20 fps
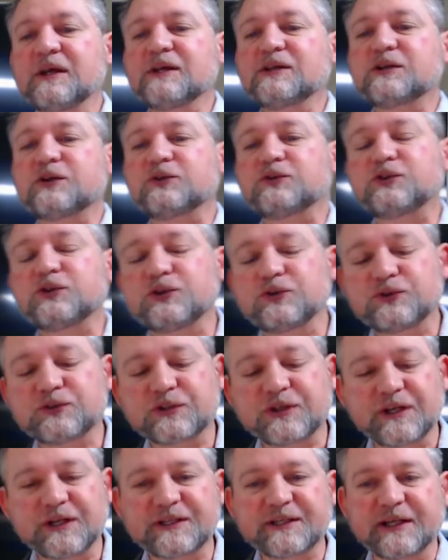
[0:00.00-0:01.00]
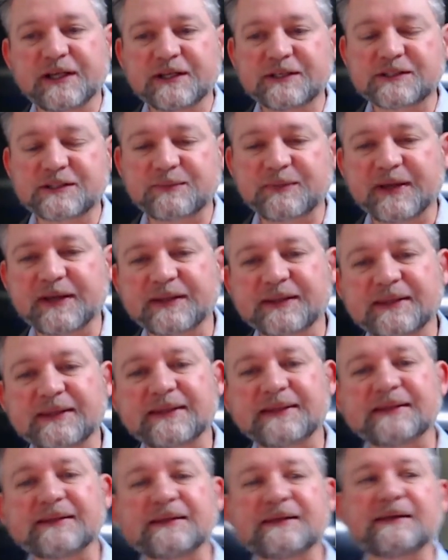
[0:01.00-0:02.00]
So Jude's going to tell us about
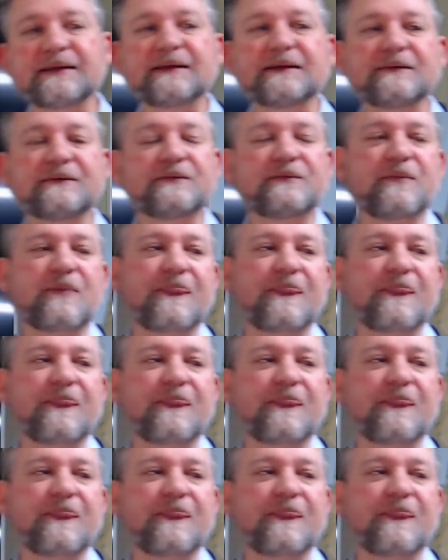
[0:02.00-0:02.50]
uh,